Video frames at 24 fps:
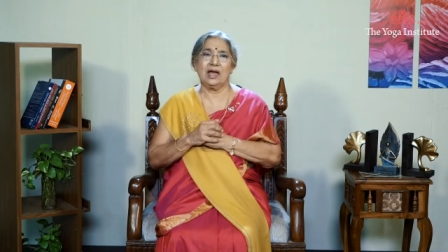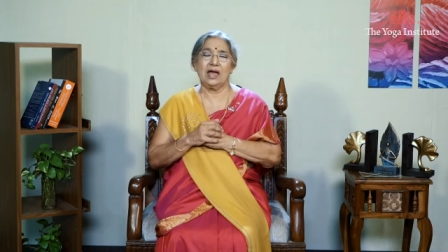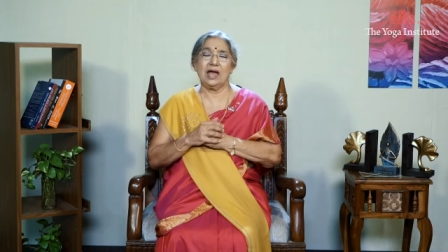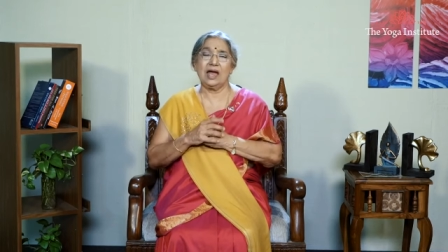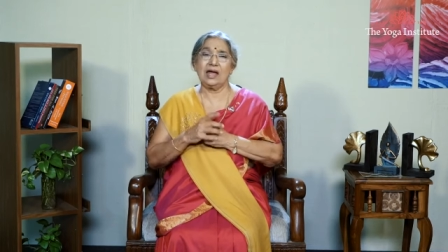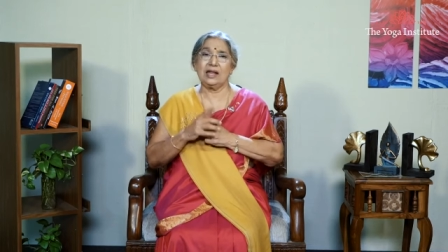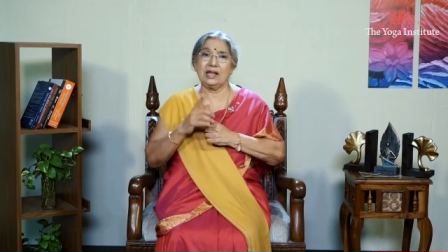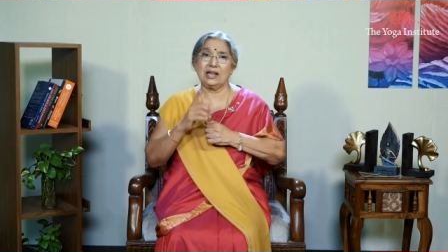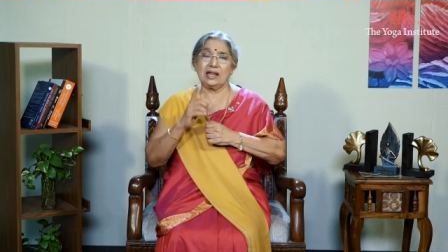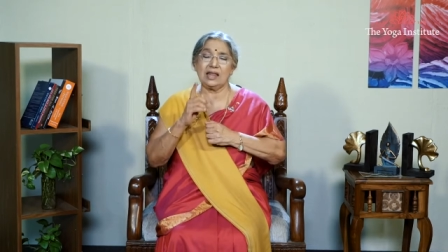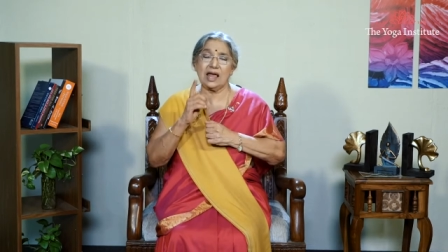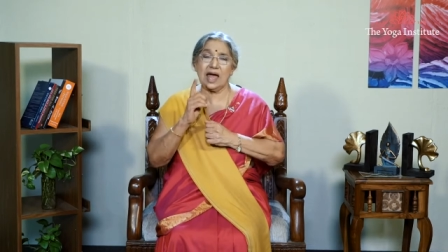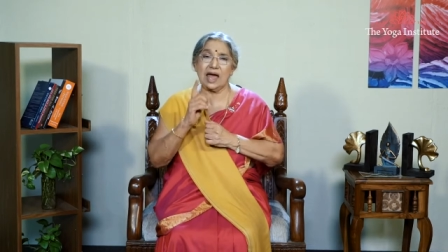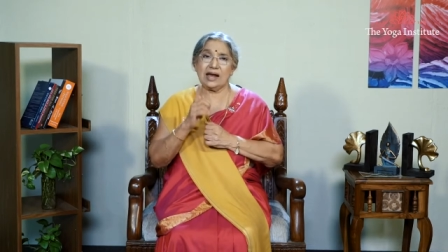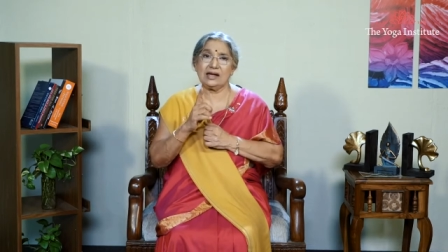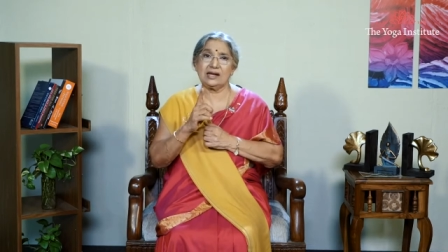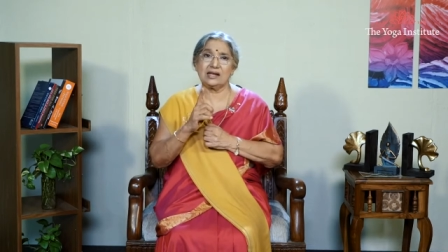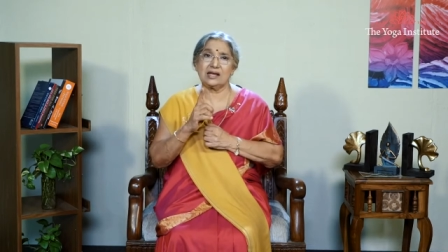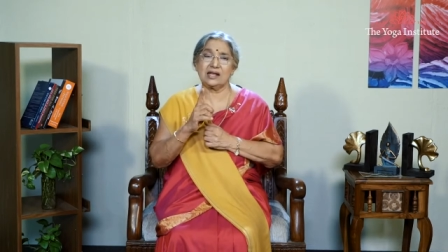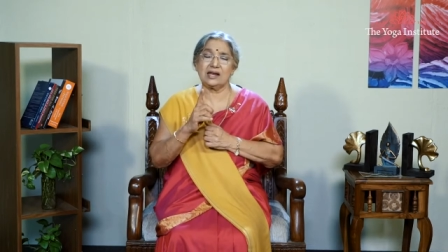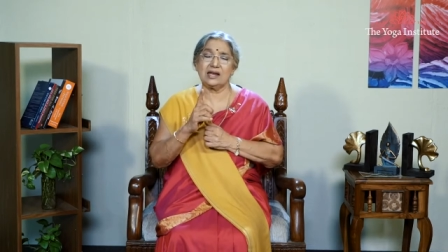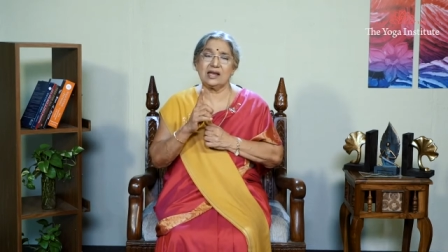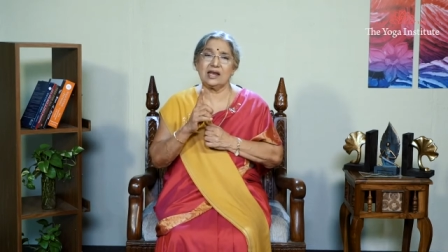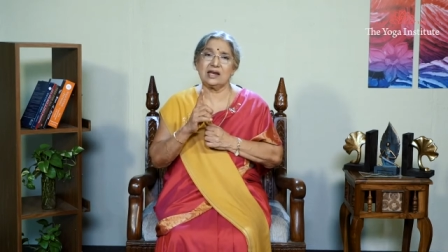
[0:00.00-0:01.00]
and that
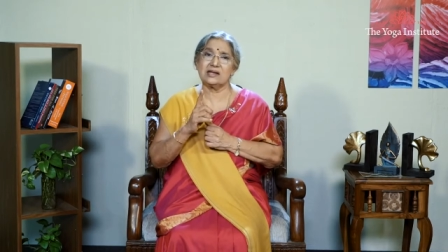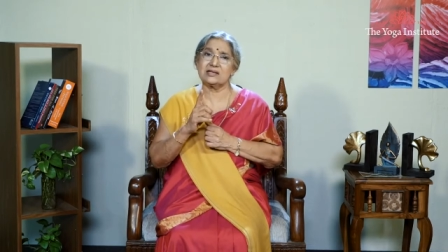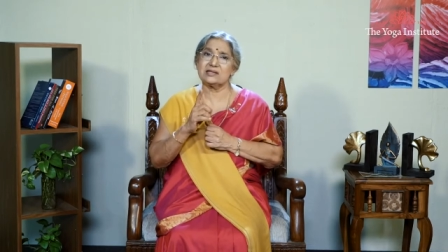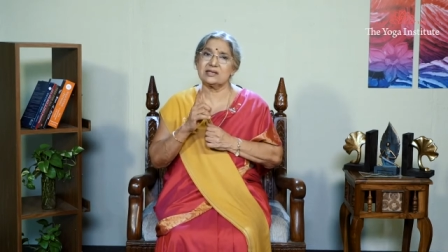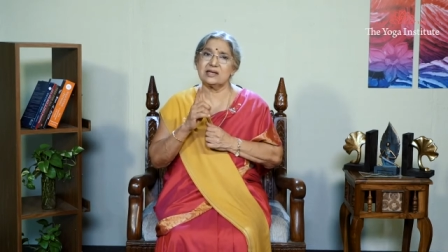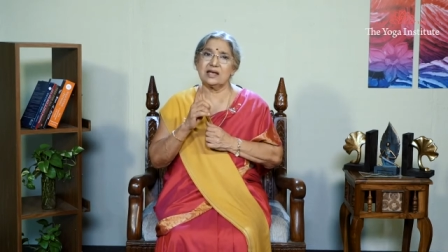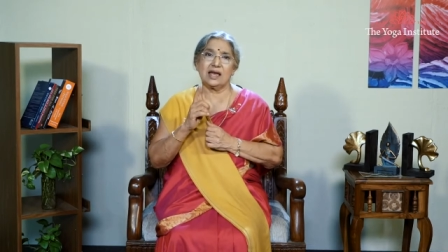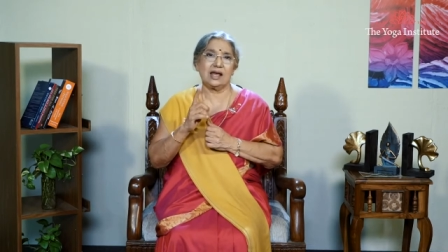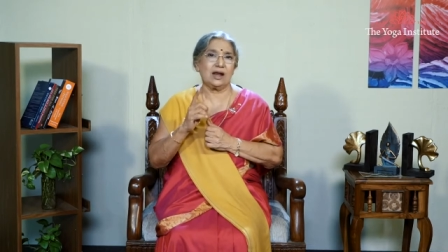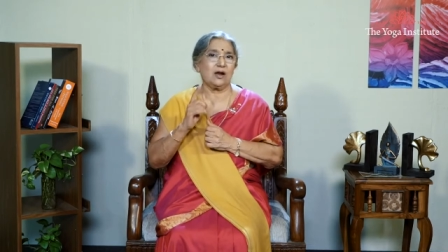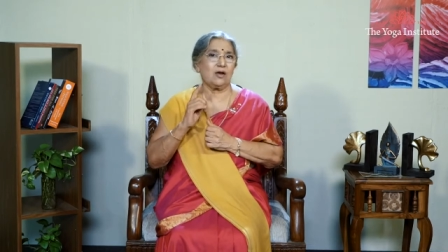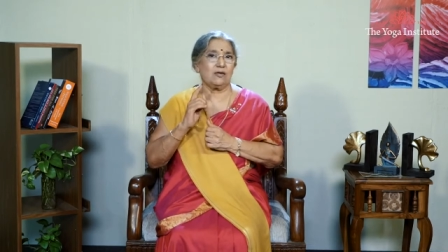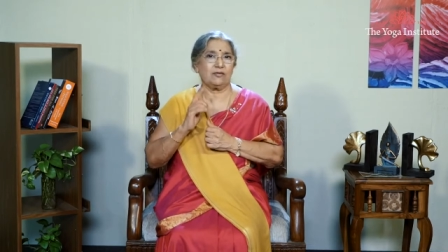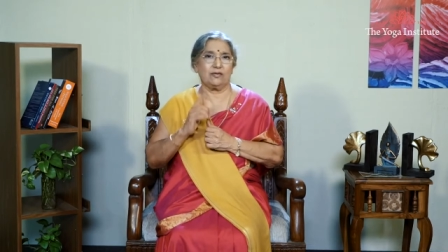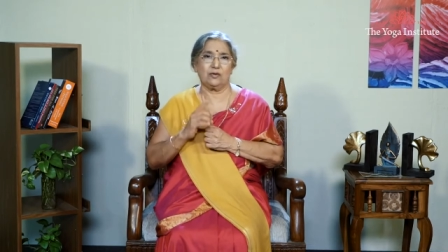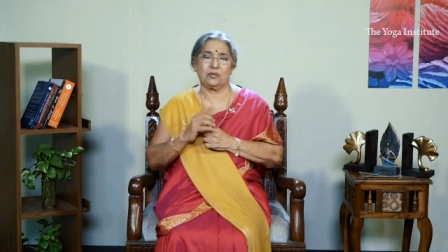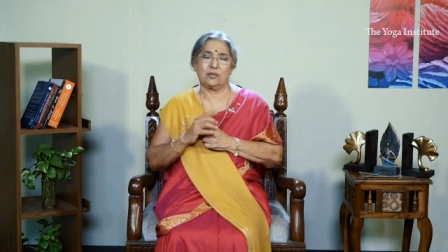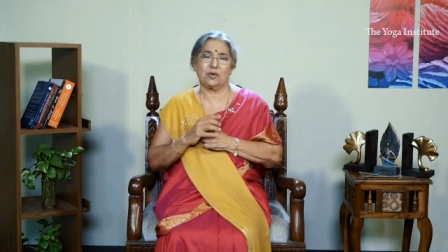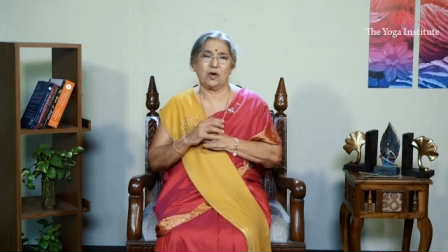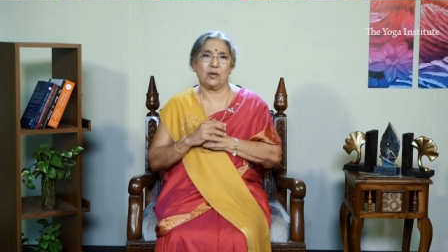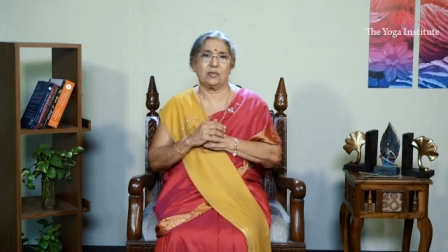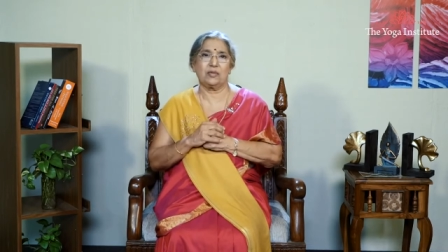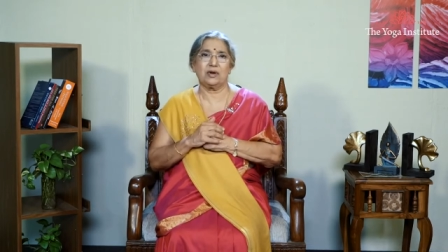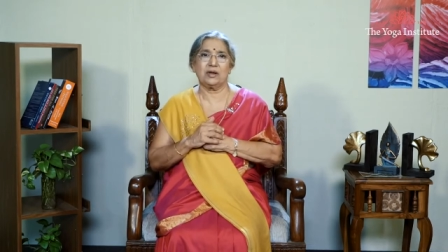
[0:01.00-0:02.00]
creates a hell of a
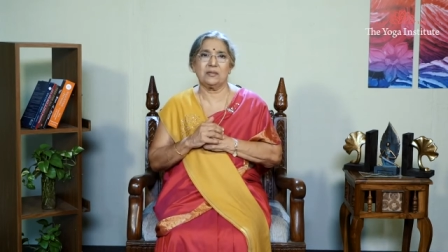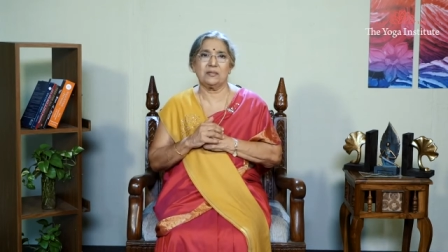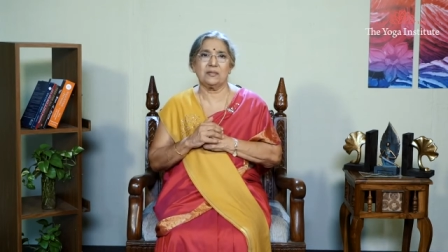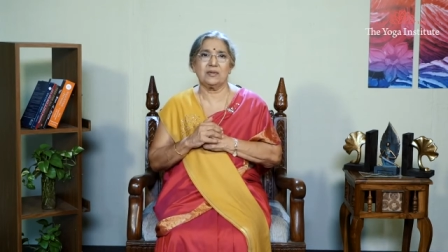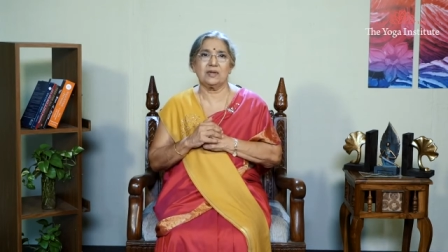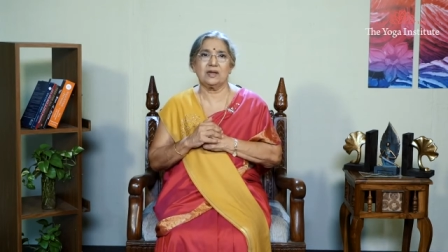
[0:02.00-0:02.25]
problem.